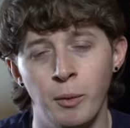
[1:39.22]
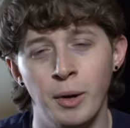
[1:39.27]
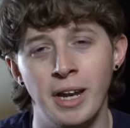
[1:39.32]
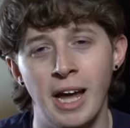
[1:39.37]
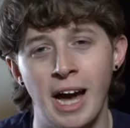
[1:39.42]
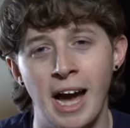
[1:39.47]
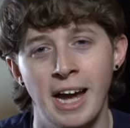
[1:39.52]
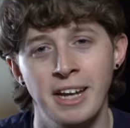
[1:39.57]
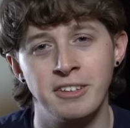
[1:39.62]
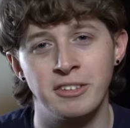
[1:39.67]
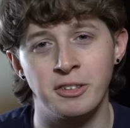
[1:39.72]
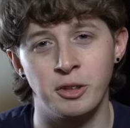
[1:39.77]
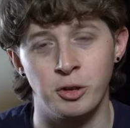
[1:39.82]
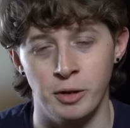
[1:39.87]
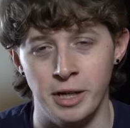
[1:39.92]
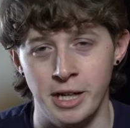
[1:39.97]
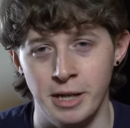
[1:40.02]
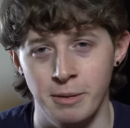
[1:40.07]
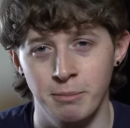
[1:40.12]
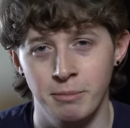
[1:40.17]
I want ice
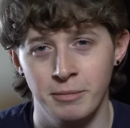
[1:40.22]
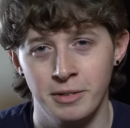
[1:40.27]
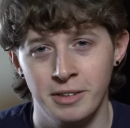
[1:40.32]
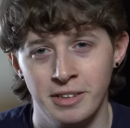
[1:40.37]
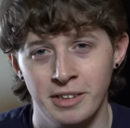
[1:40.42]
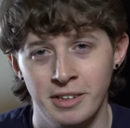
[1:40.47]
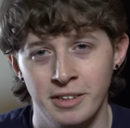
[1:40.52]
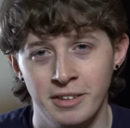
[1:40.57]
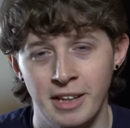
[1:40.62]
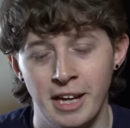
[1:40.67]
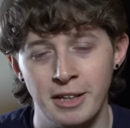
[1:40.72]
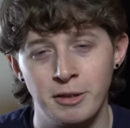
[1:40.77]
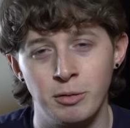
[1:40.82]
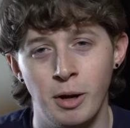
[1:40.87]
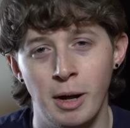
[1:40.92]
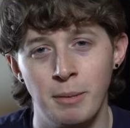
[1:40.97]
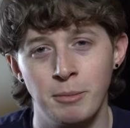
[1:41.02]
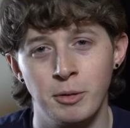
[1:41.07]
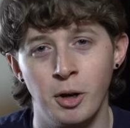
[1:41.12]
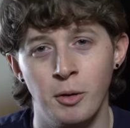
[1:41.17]
cream. That's
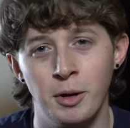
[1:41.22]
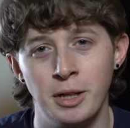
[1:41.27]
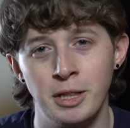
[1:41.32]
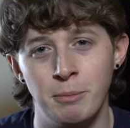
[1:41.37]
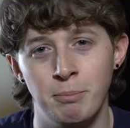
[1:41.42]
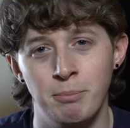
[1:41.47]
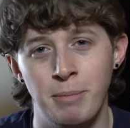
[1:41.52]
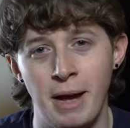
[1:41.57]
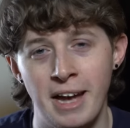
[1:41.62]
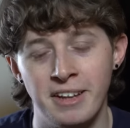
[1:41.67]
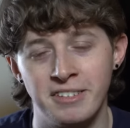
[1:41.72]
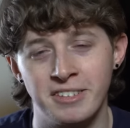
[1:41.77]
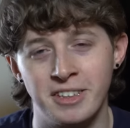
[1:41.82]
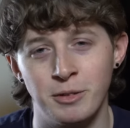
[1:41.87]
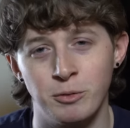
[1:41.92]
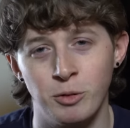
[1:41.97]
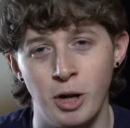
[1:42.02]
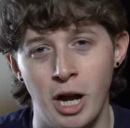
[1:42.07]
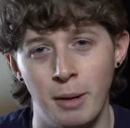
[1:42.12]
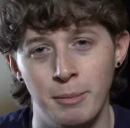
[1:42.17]
why I'm going to
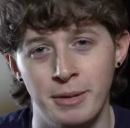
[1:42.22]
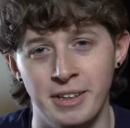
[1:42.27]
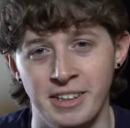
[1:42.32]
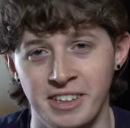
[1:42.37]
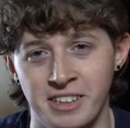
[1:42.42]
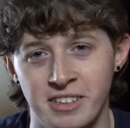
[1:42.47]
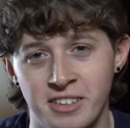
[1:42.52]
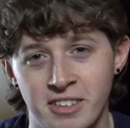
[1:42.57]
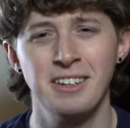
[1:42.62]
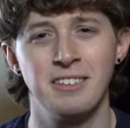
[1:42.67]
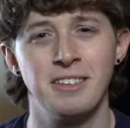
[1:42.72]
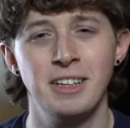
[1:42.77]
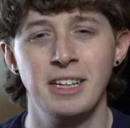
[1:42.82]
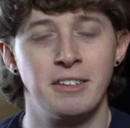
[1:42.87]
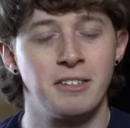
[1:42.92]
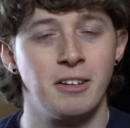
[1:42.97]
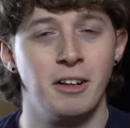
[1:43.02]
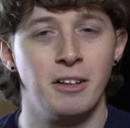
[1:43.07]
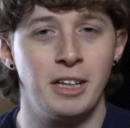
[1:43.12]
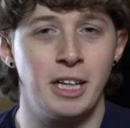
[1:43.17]
Baskin Robbins. I just
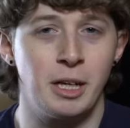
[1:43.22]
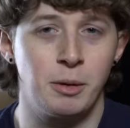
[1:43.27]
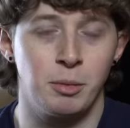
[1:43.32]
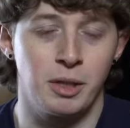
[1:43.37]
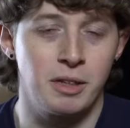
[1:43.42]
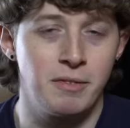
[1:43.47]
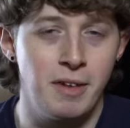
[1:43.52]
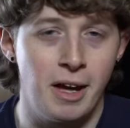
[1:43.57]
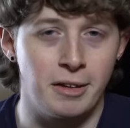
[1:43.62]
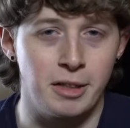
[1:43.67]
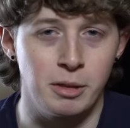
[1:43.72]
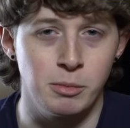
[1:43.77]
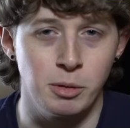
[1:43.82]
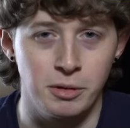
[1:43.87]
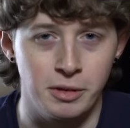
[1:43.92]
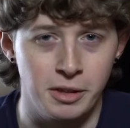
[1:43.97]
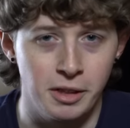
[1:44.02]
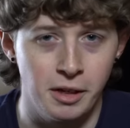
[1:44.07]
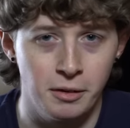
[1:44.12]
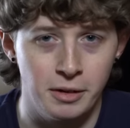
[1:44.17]
think it's all equally
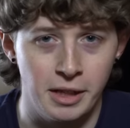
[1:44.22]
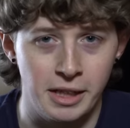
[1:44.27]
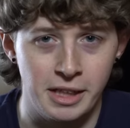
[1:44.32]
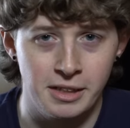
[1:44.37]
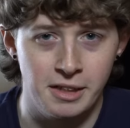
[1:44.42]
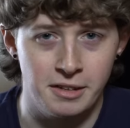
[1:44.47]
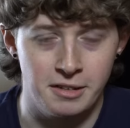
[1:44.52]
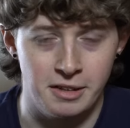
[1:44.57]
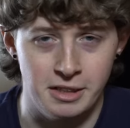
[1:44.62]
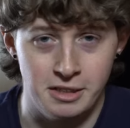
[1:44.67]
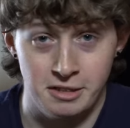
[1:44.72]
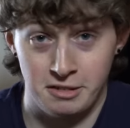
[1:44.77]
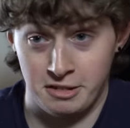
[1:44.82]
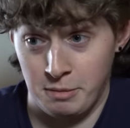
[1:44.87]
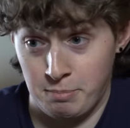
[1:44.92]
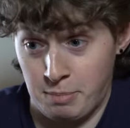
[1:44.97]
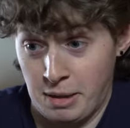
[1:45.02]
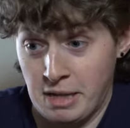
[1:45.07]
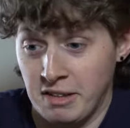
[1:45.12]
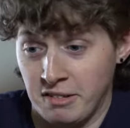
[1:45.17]
valuable, you know? Like it
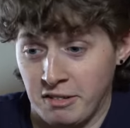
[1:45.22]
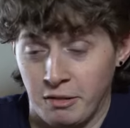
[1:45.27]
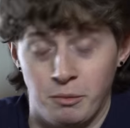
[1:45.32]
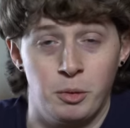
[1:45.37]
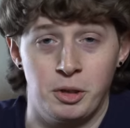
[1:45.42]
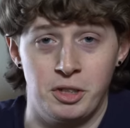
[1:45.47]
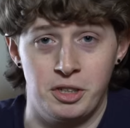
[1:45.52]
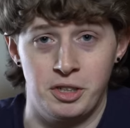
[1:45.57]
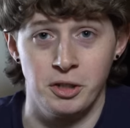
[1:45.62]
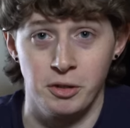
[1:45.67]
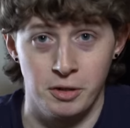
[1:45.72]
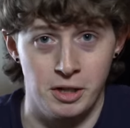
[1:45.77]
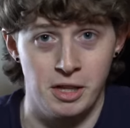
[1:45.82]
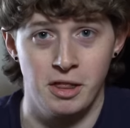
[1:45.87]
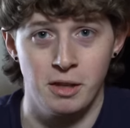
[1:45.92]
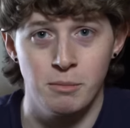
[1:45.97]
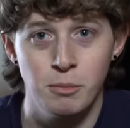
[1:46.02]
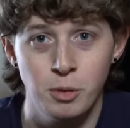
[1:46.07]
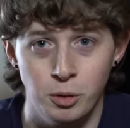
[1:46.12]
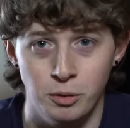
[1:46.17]
just depends on what you're
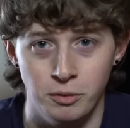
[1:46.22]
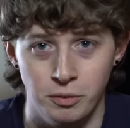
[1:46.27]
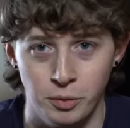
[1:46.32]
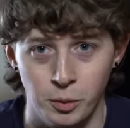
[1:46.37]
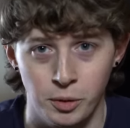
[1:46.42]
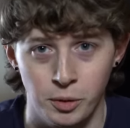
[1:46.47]
in the mood